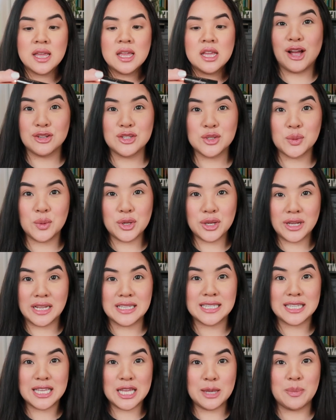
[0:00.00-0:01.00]
I also want you
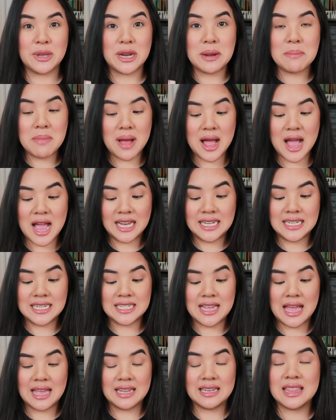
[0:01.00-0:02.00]
guys to keep it in mind
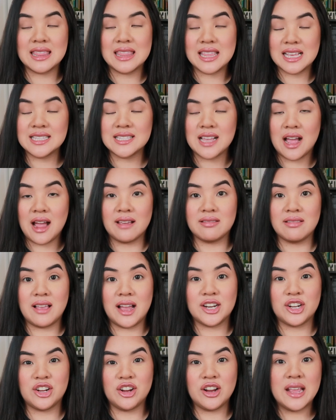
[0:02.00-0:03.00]
that this
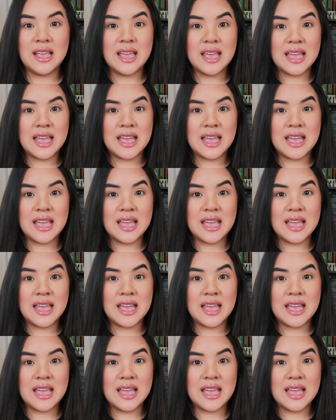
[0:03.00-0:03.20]
eyeliner